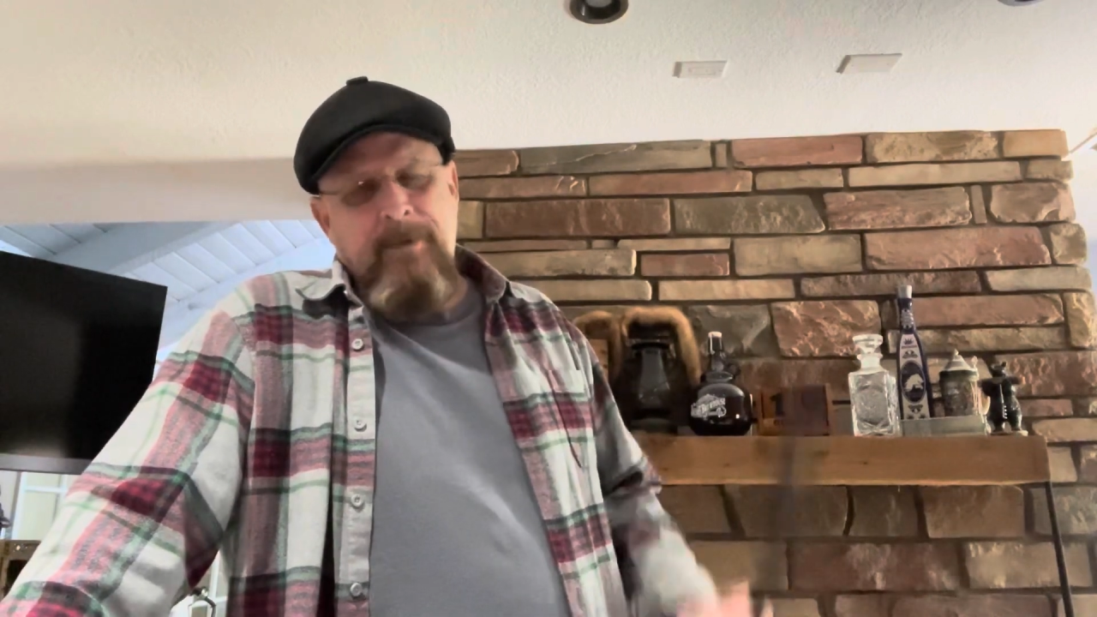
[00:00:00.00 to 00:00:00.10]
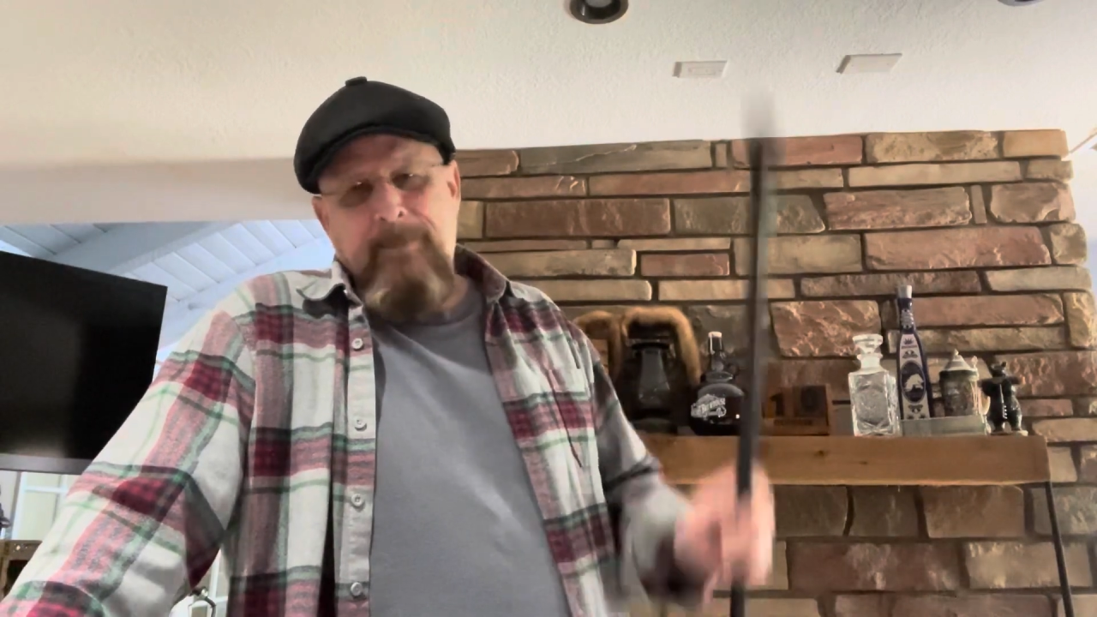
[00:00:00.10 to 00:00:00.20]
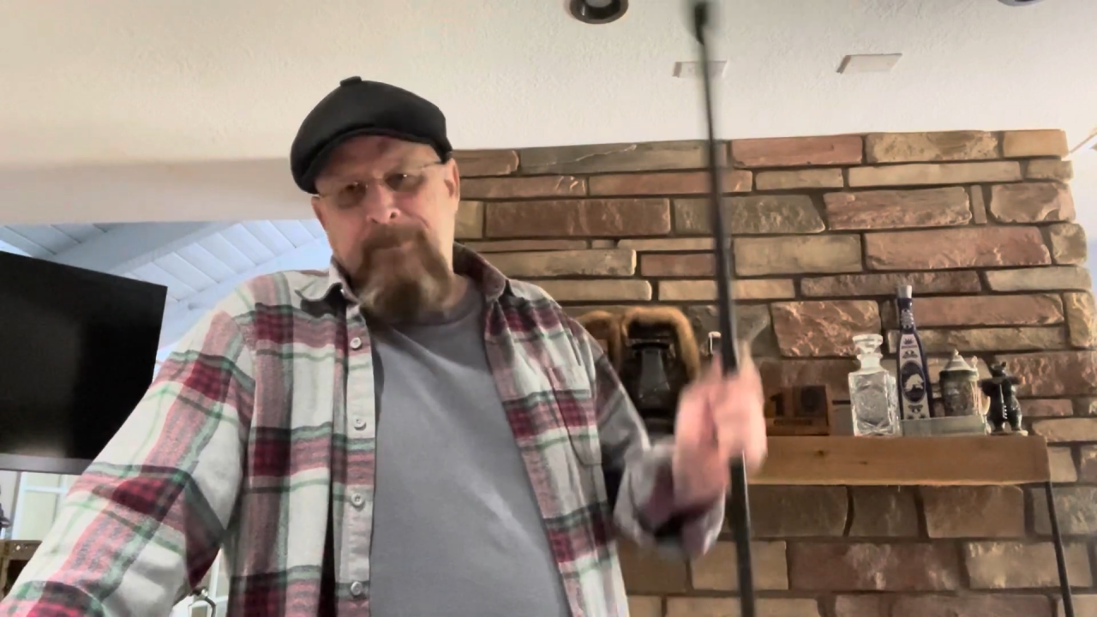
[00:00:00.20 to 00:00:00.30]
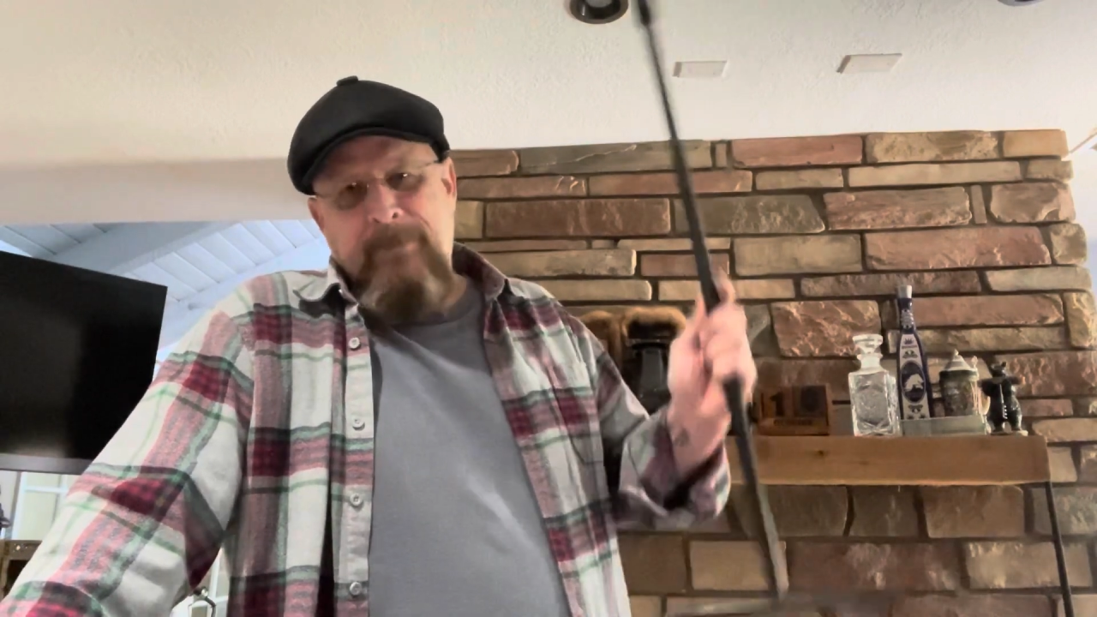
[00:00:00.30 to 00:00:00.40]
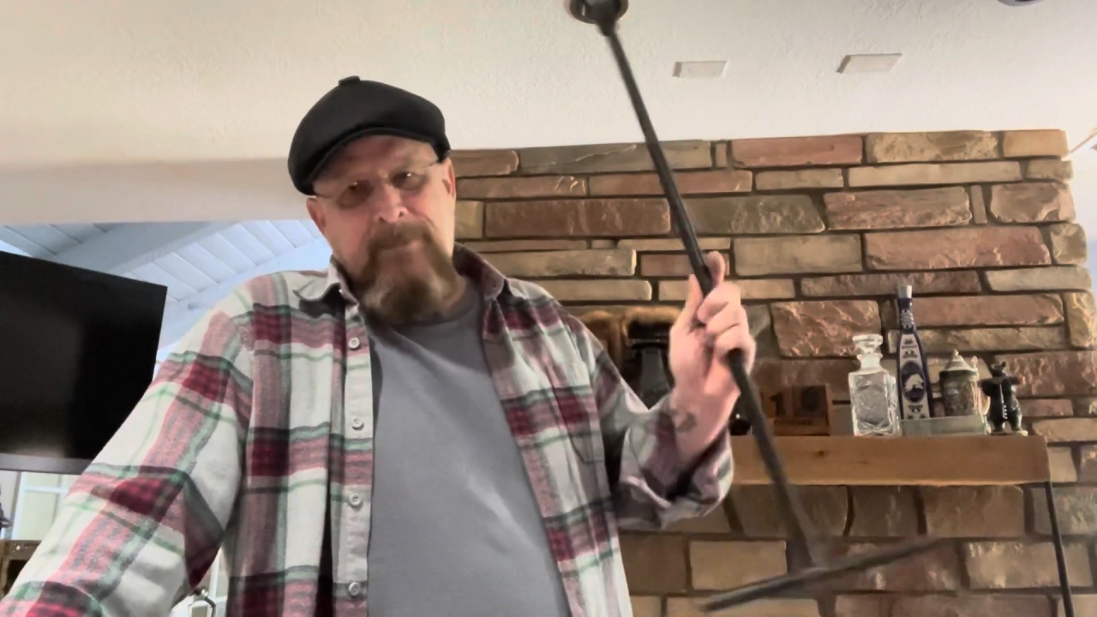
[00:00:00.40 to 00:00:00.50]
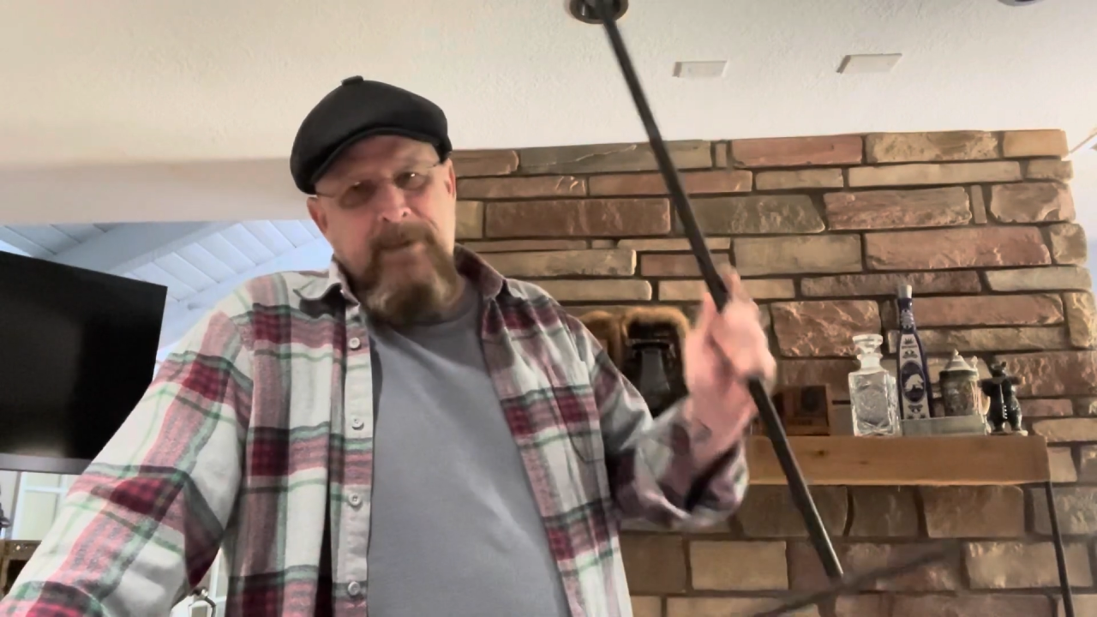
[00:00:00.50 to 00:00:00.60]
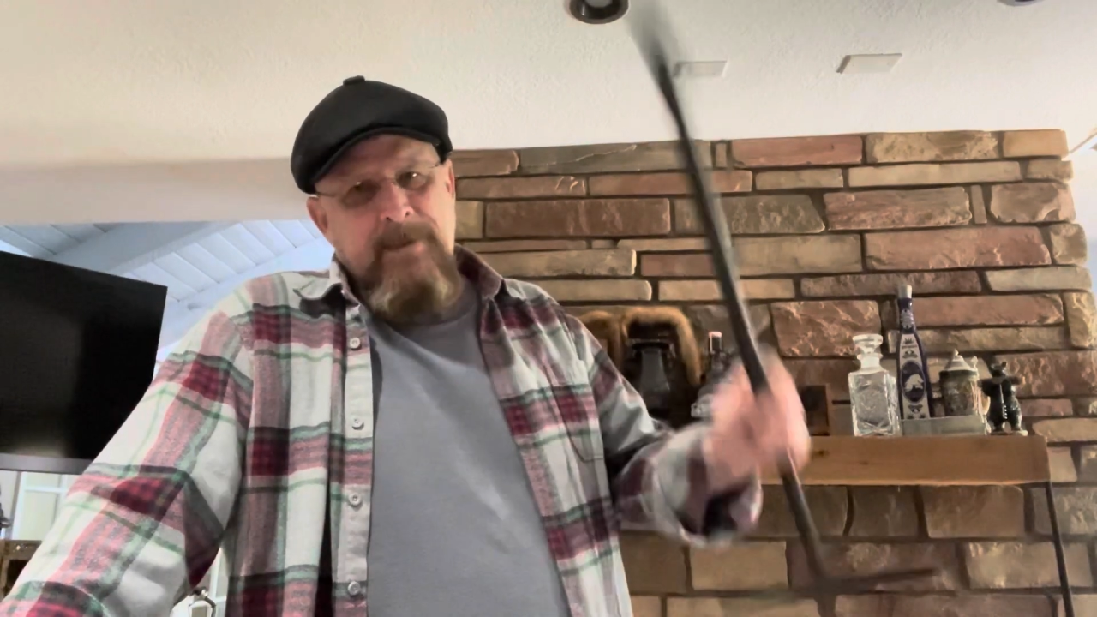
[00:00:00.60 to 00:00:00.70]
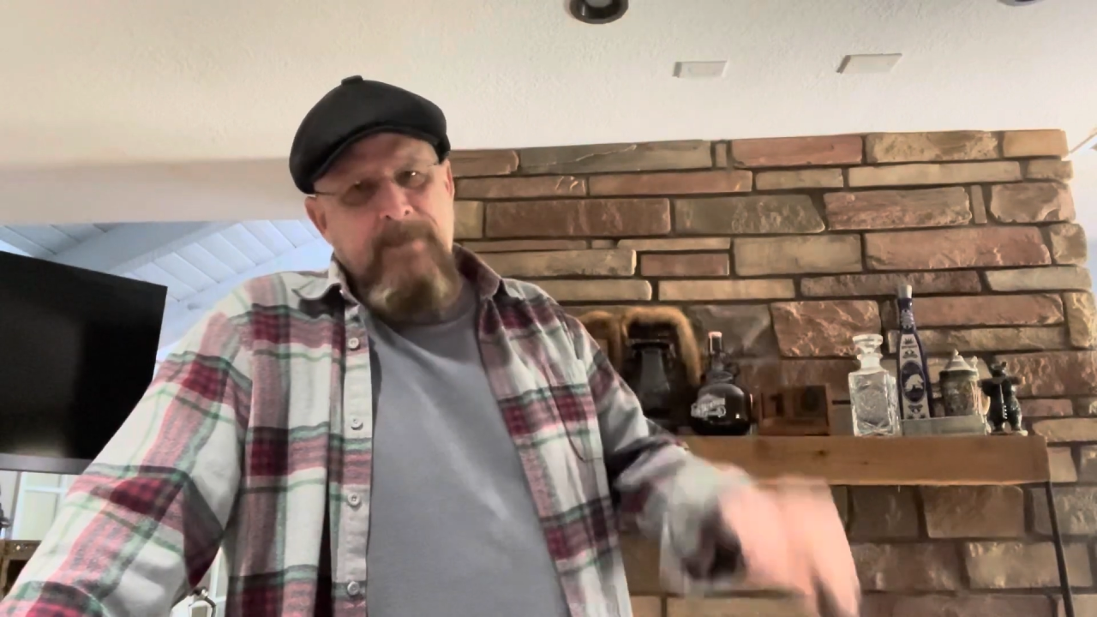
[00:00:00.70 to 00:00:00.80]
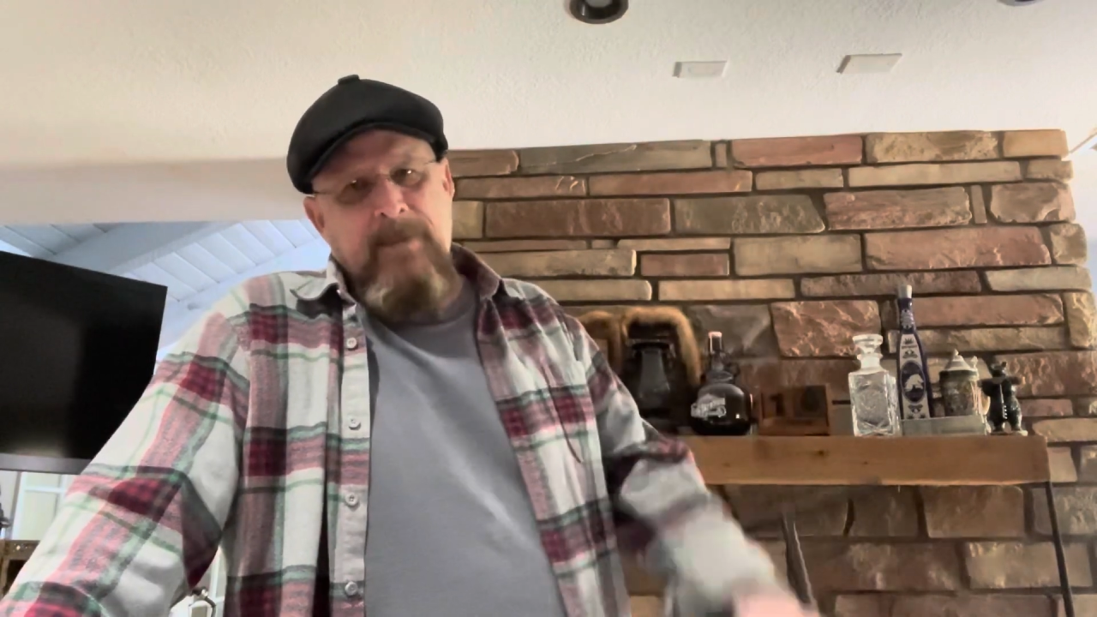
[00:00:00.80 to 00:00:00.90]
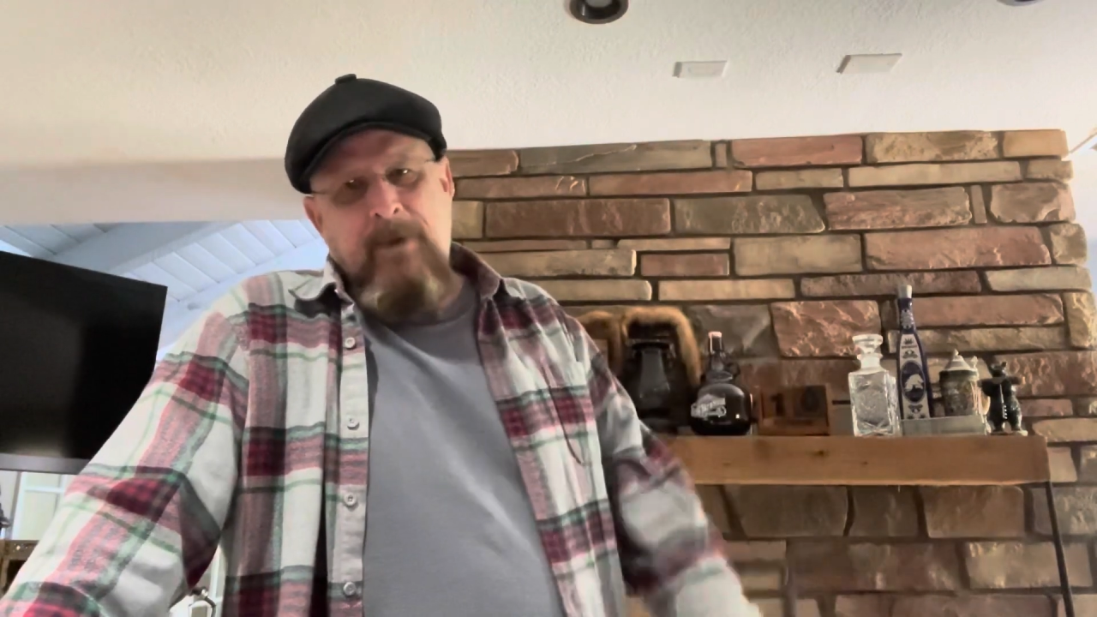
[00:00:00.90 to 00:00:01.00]
And if
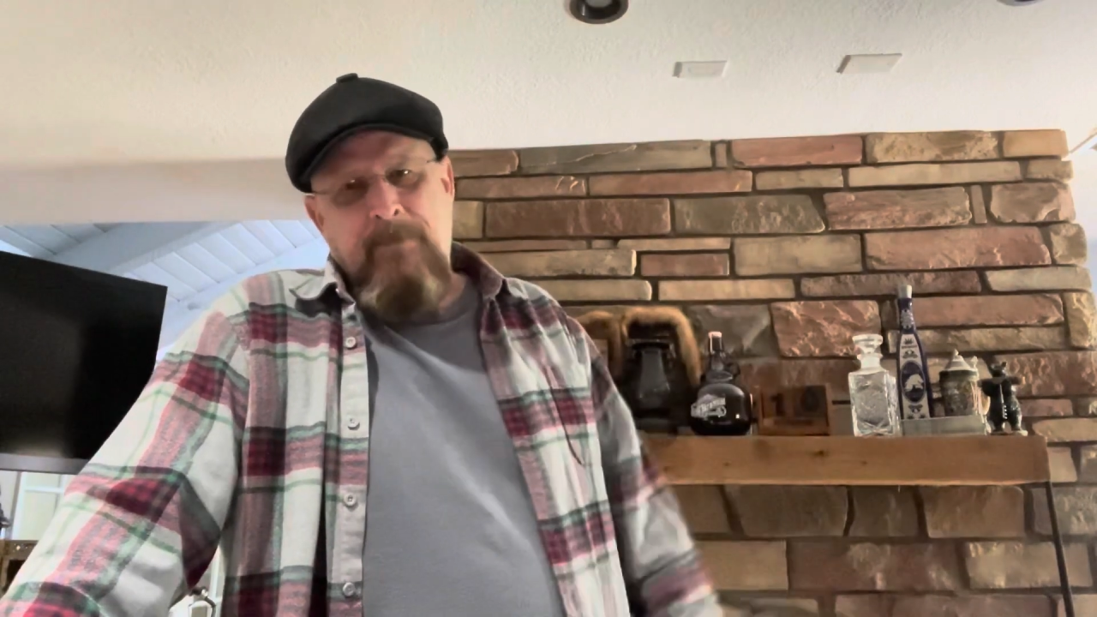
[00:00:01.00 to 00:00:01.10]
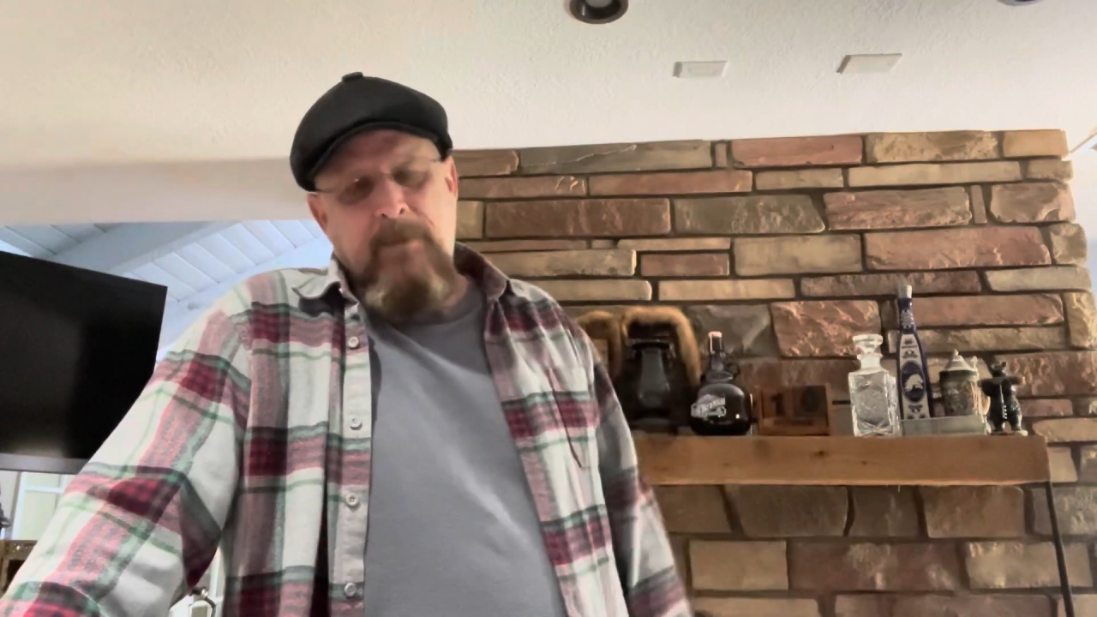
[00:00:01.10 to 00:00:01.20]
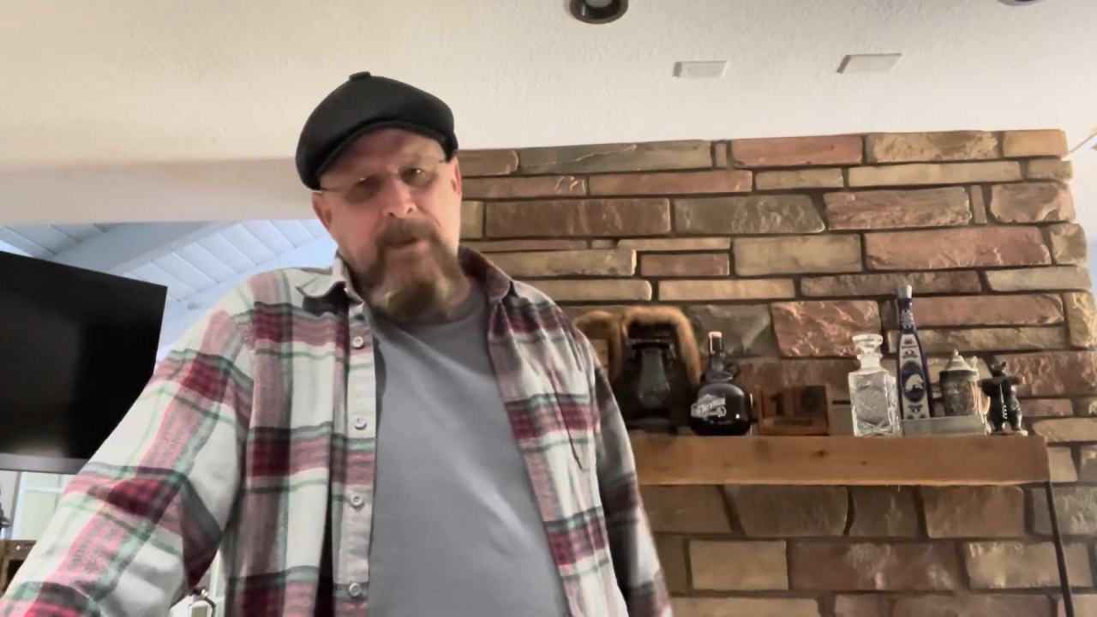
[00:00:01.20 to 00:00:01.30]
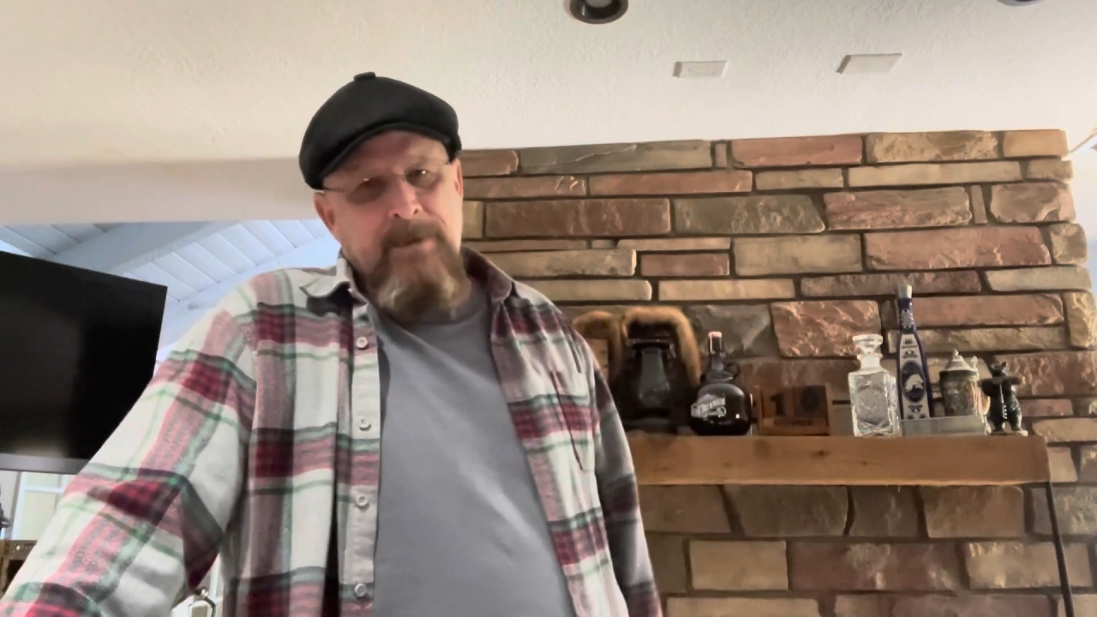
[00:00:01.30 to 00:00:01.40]
it's helpful,